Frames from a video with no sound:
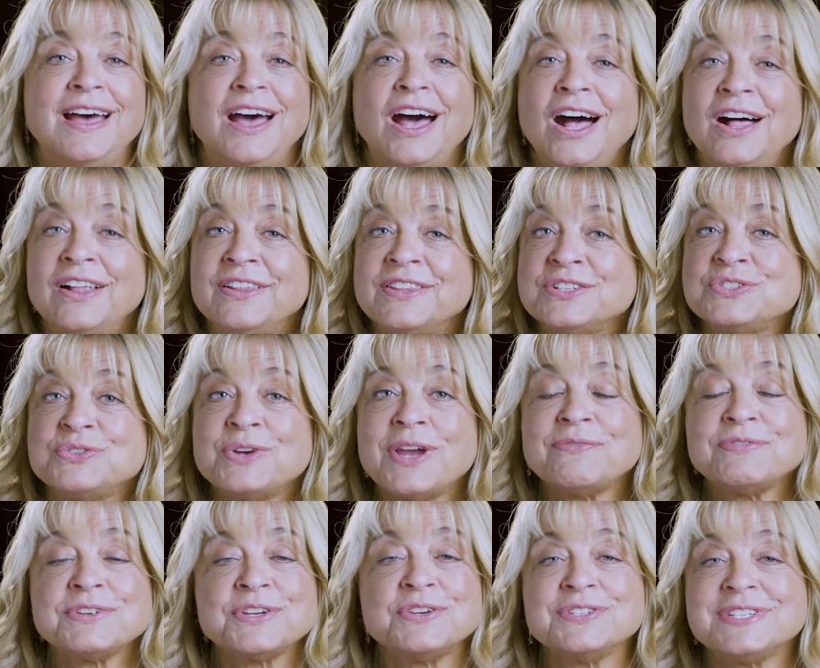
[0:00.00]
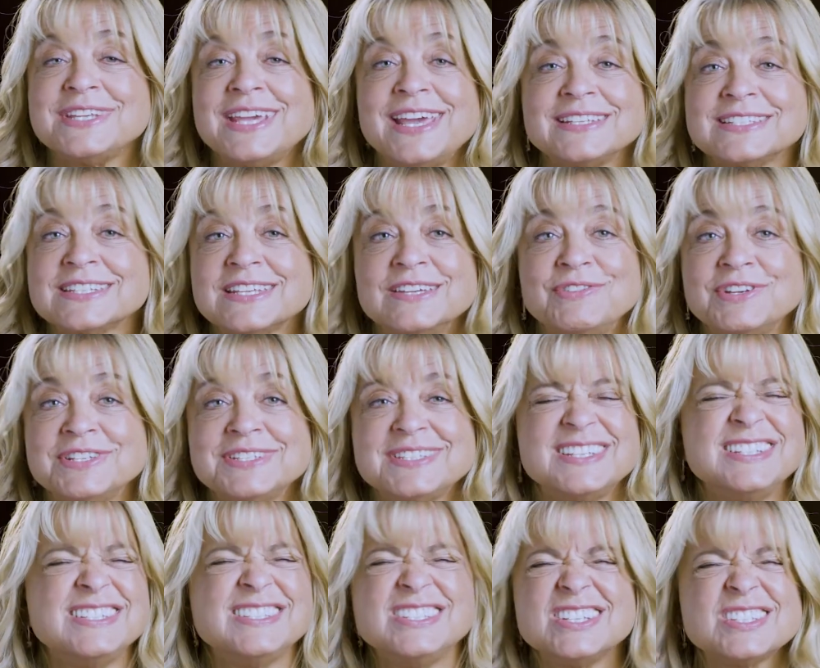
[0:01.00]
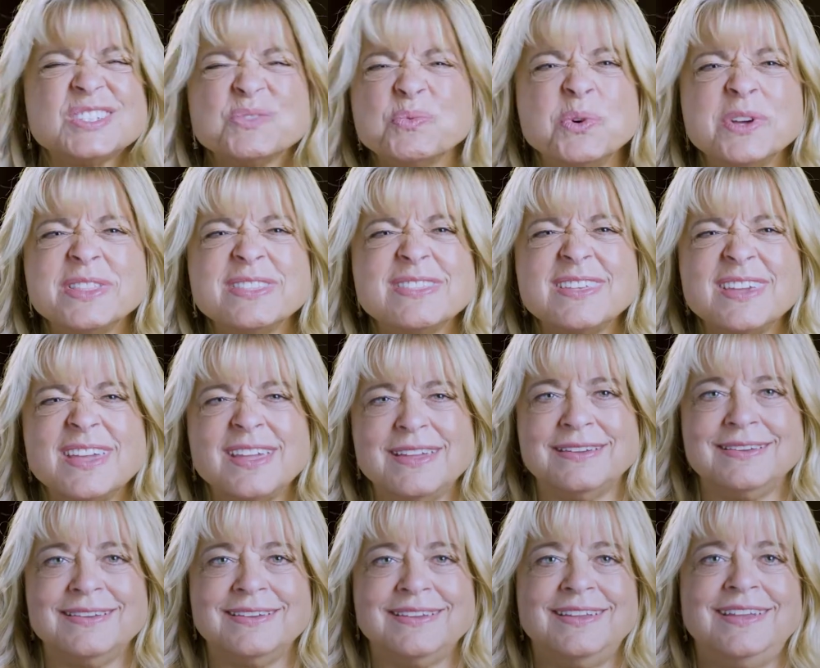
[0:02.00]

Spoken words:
All the traffickers ask of us is just one thing,